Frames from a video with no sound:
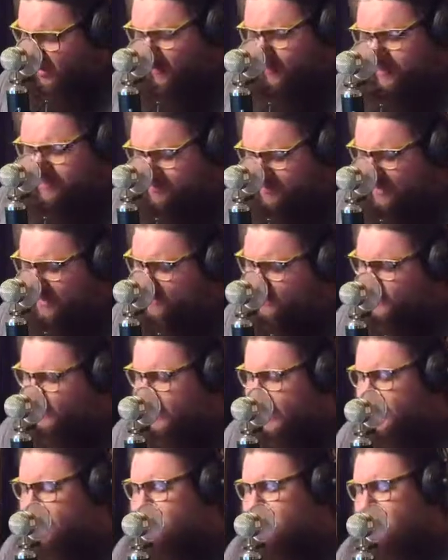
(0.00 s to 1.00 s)
always make the
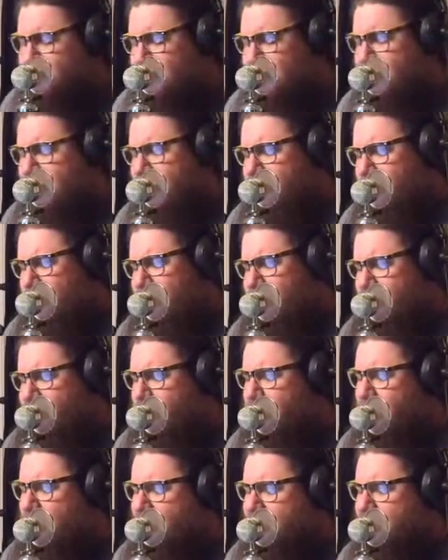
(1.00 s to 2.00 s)
rounds, and they hit up
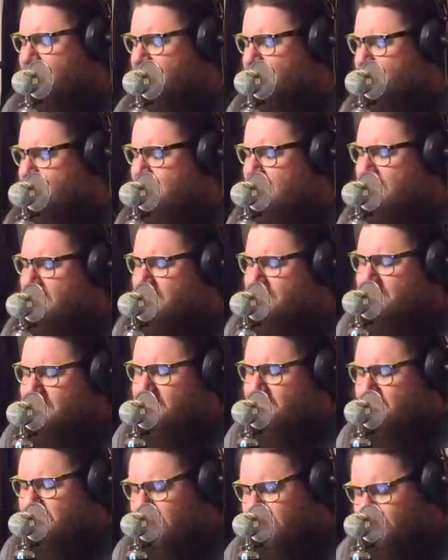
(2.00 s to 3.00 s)
everybody in the band
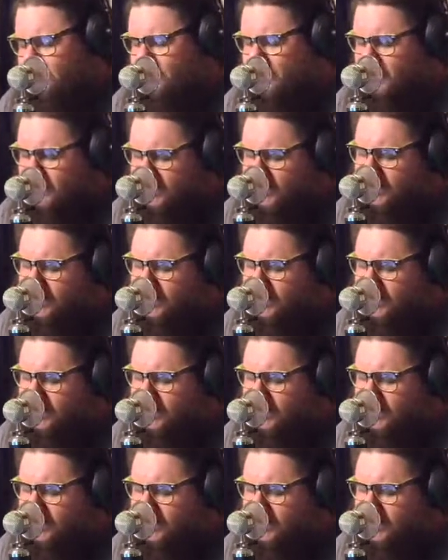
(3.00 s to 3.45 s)
and